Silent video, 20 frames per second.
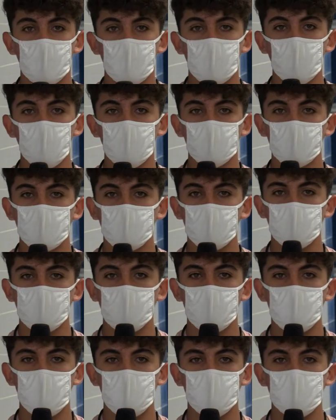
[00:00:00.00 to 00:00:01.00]
Overall,
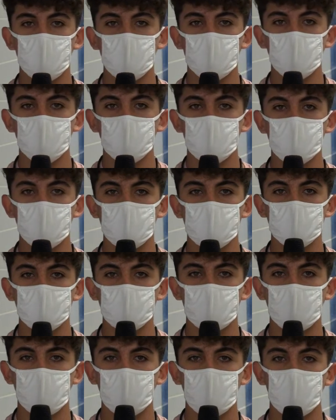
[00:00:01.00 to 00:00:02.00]
AP Human is a
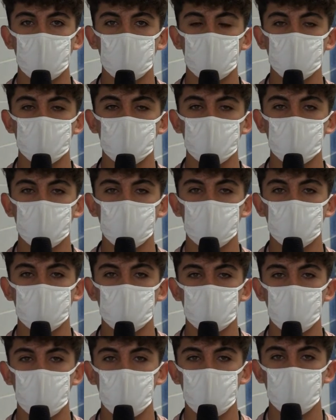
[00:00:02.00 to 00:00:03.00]
great opportunity
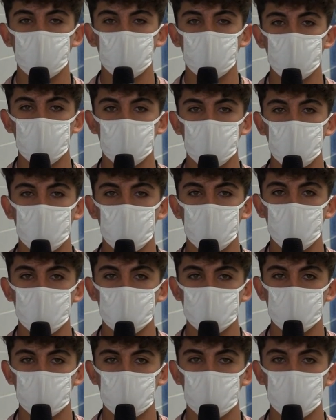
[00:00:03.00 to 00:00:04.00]
for everyone, and it
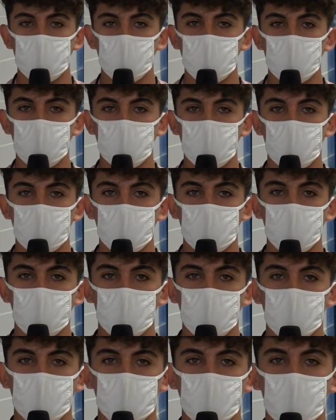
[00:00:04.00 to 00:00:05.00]
is worth all the hard
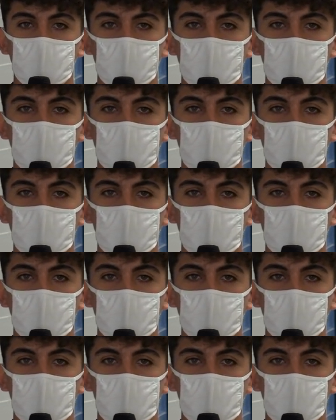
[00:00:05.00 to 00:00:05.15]
work.